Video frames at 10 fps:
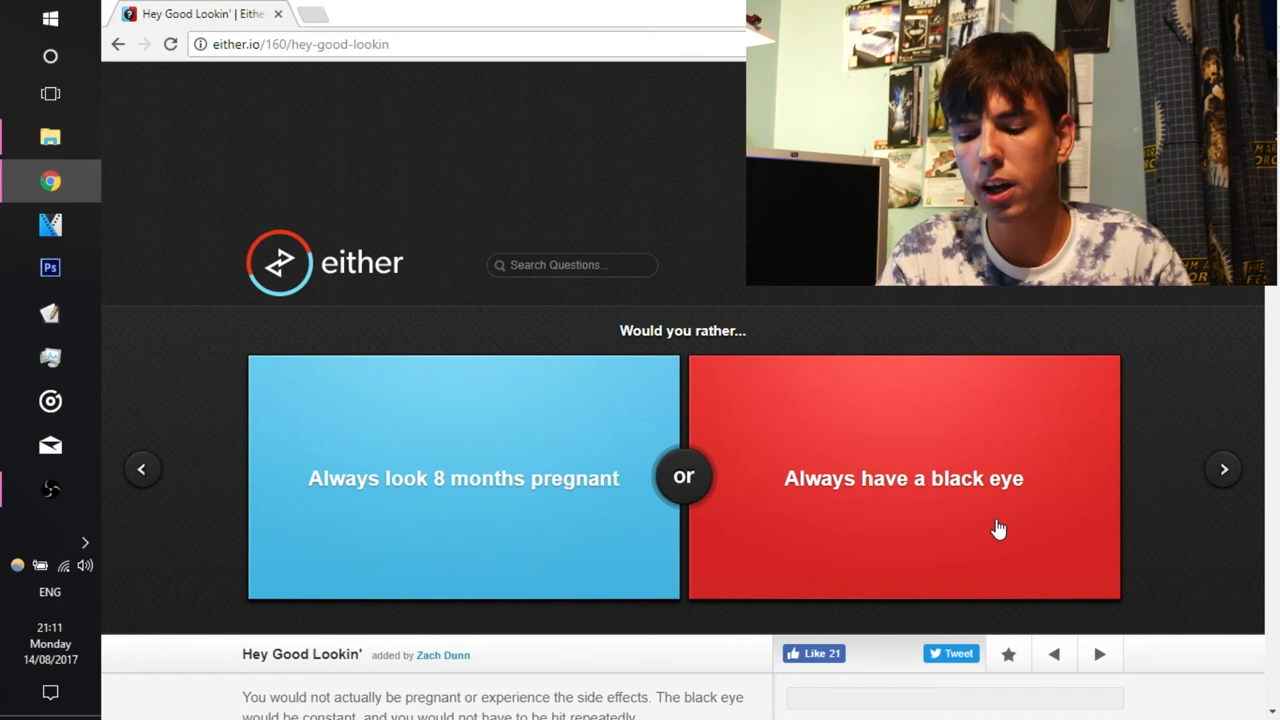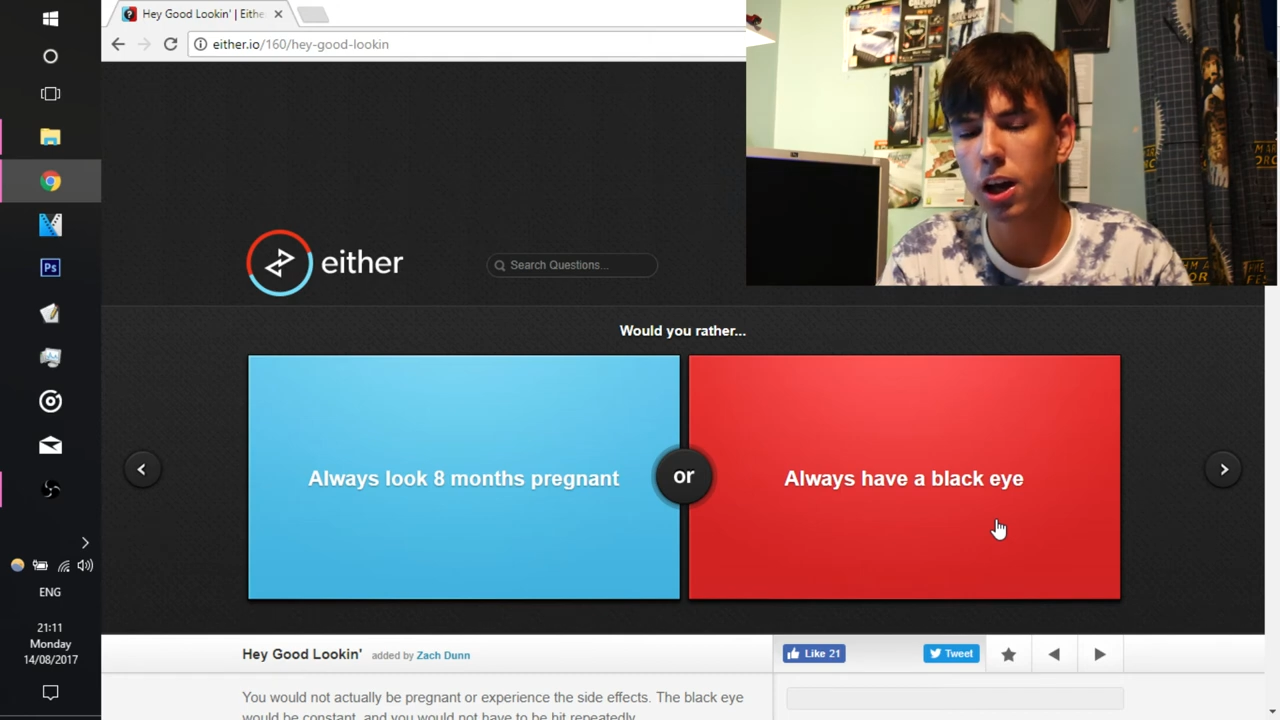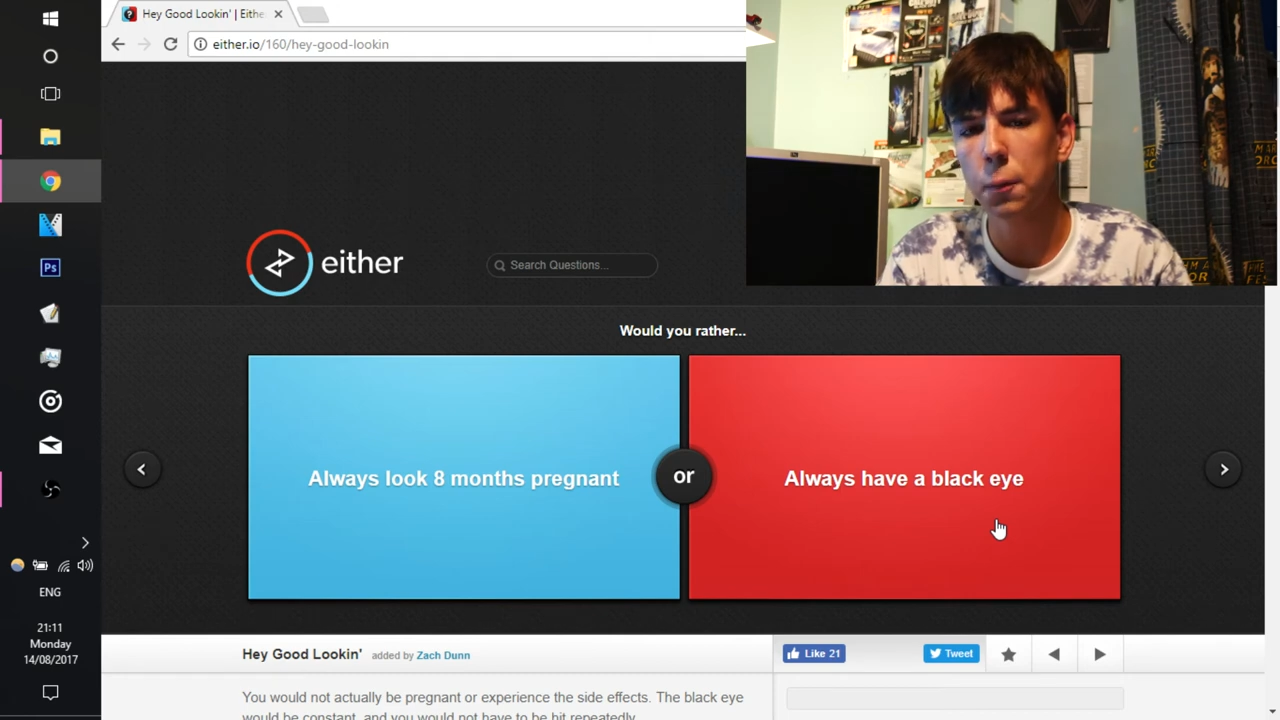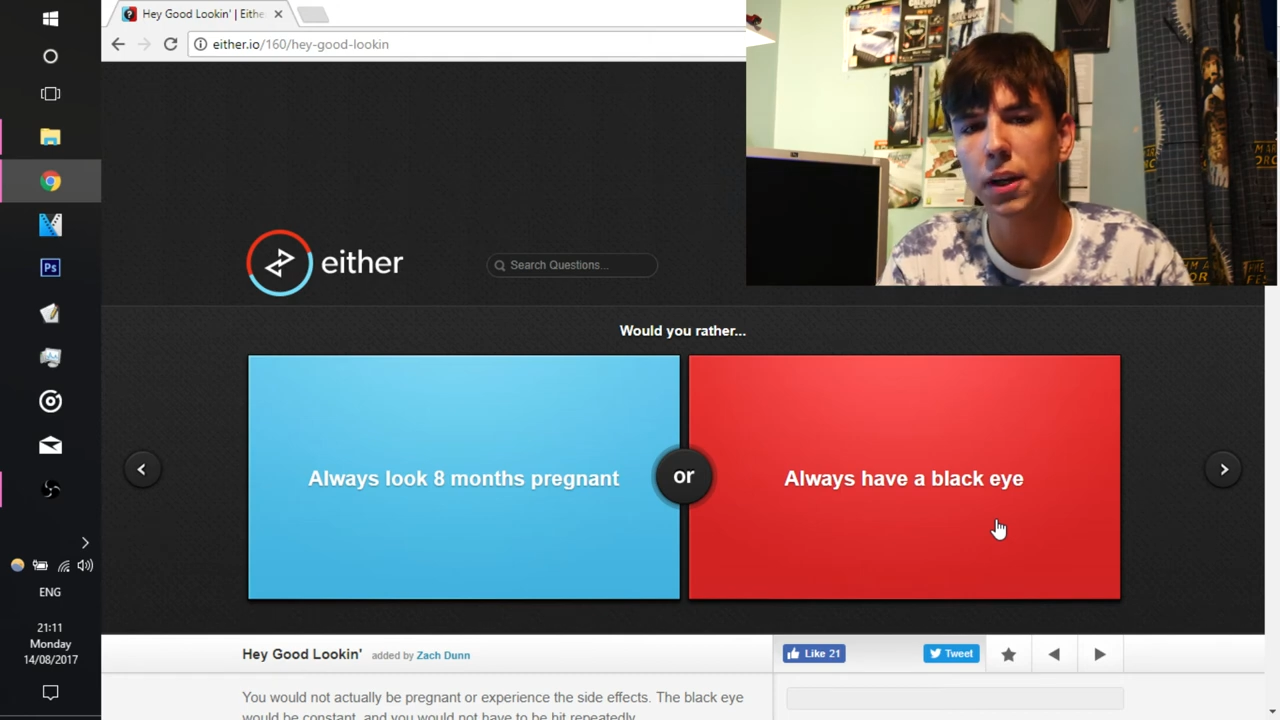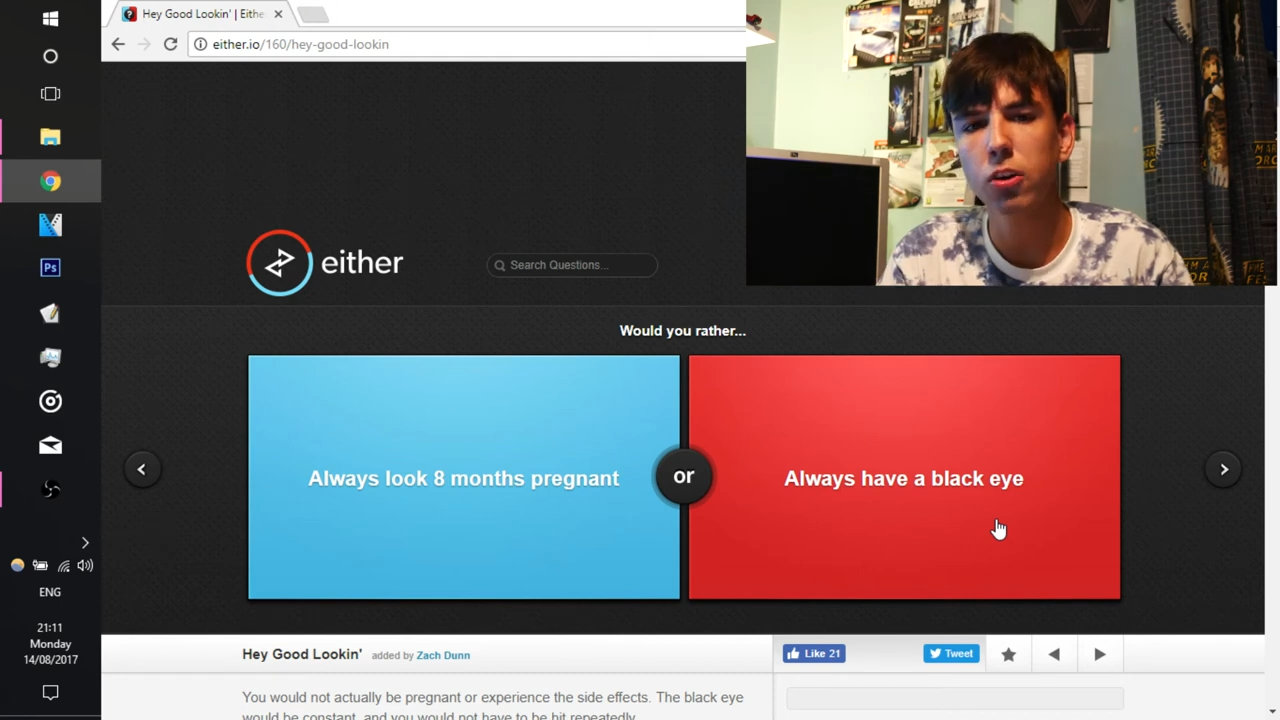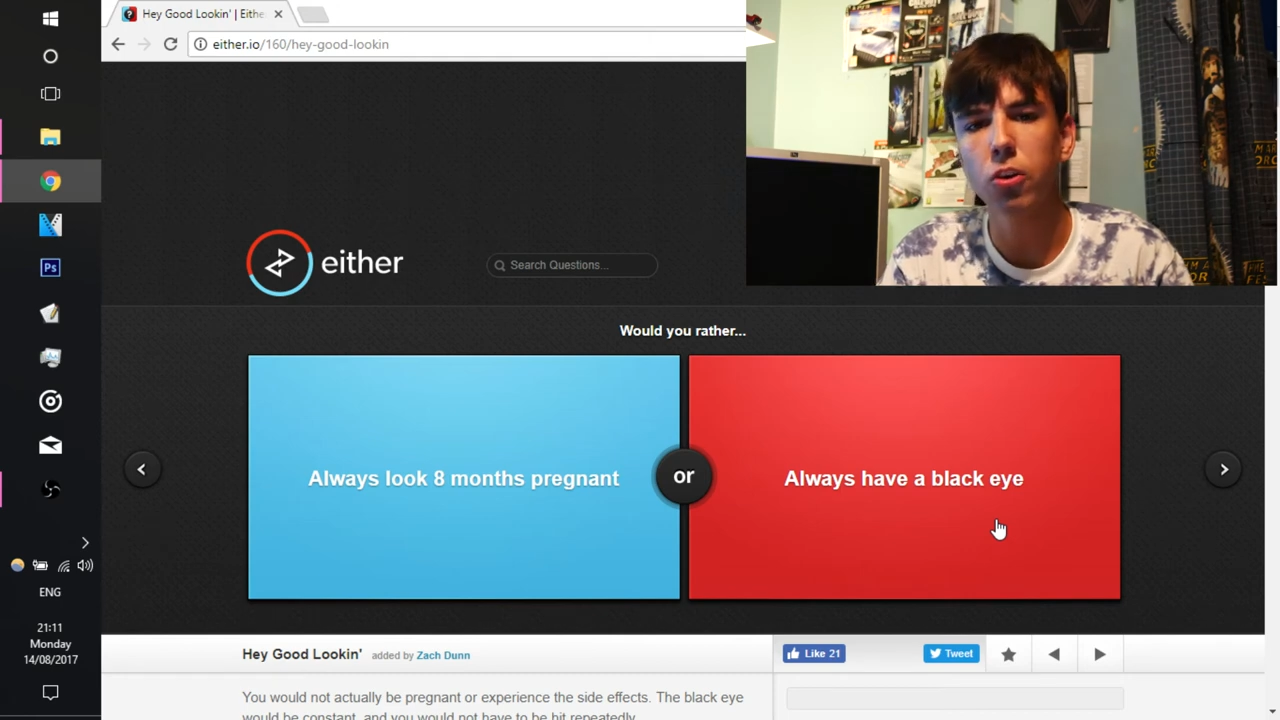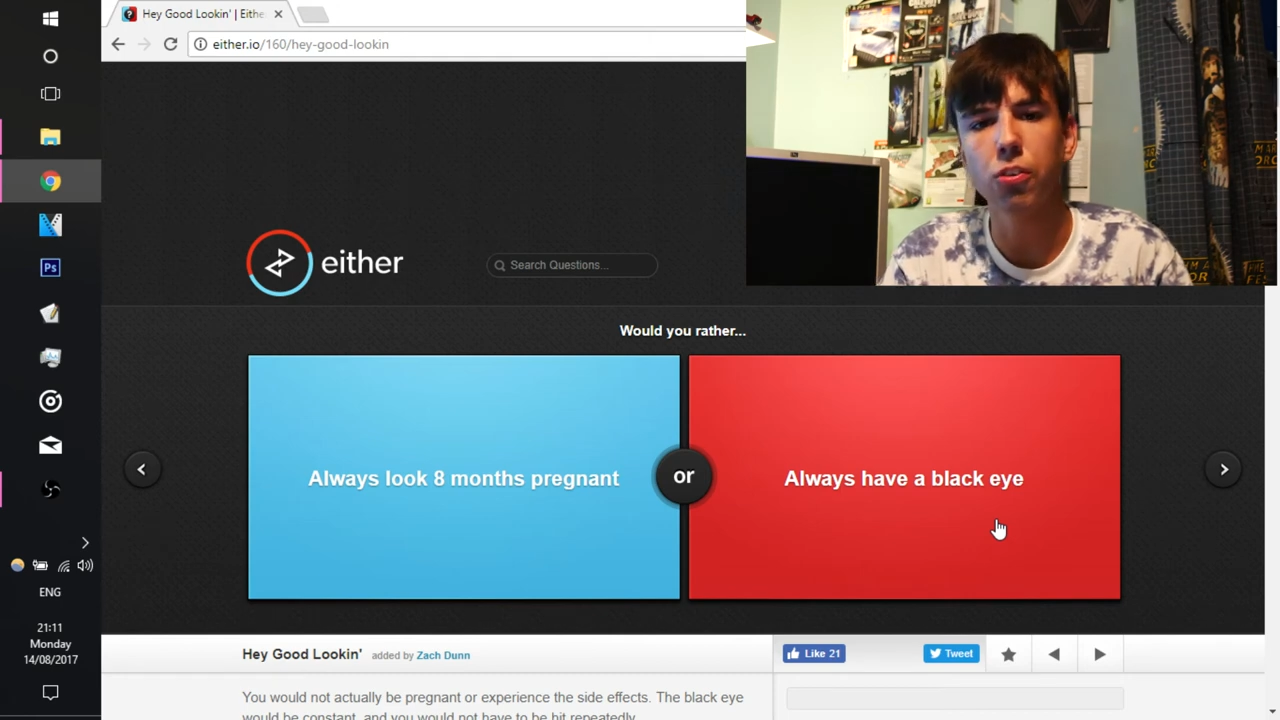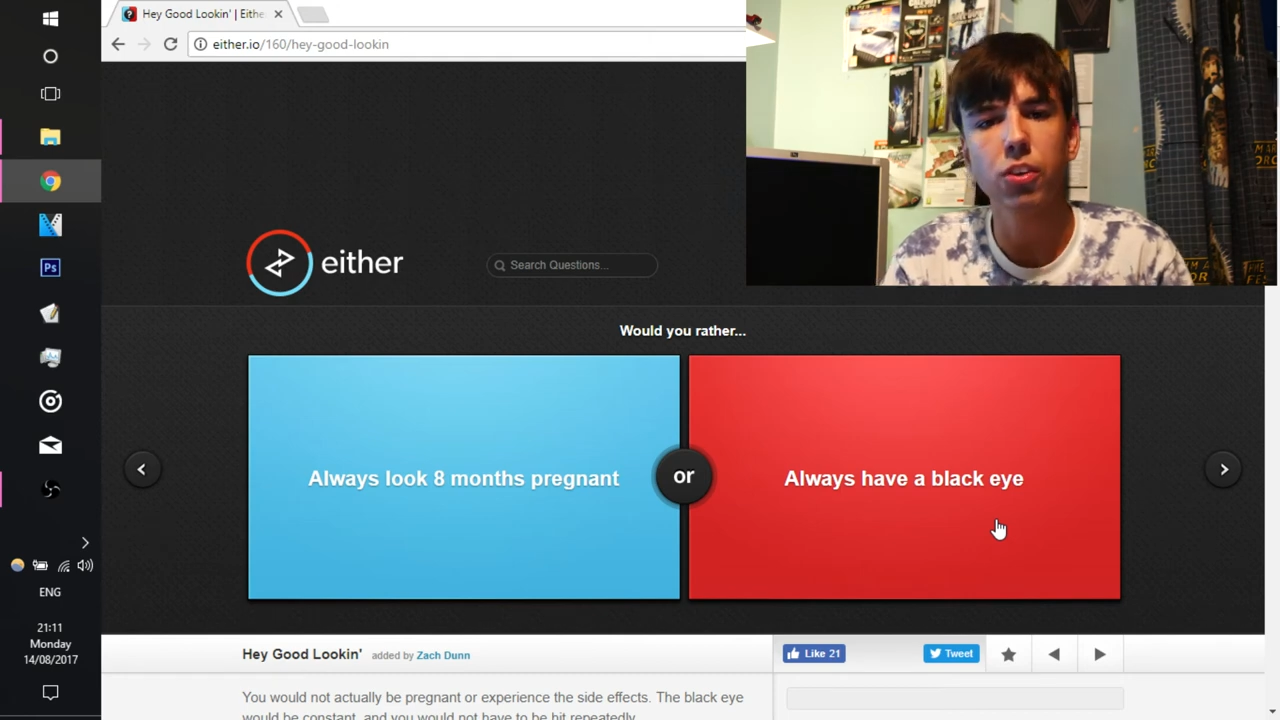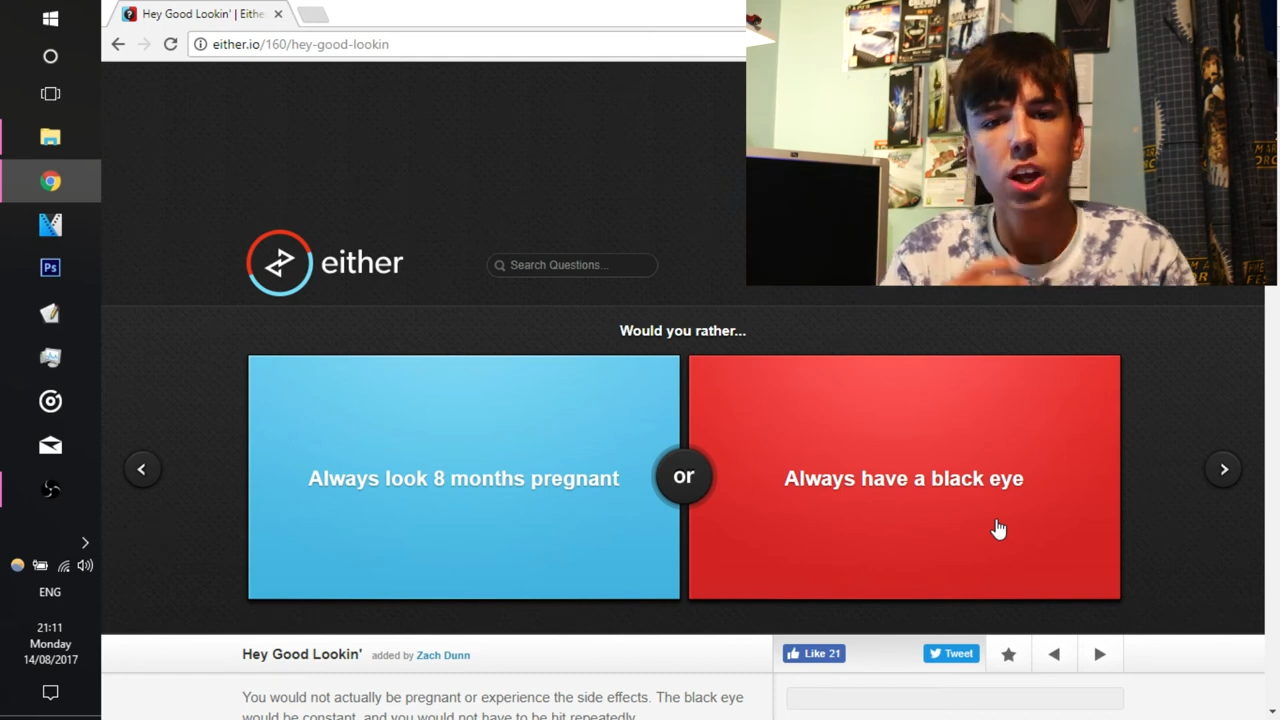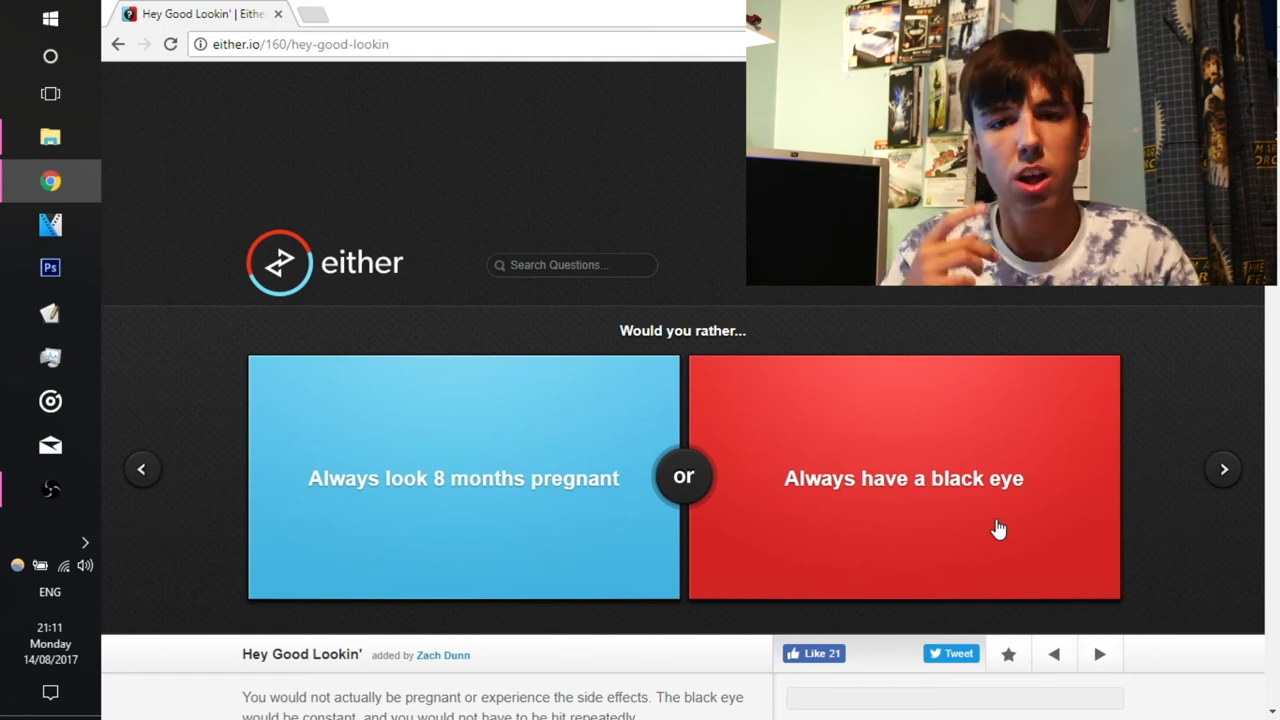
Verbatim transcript: eye because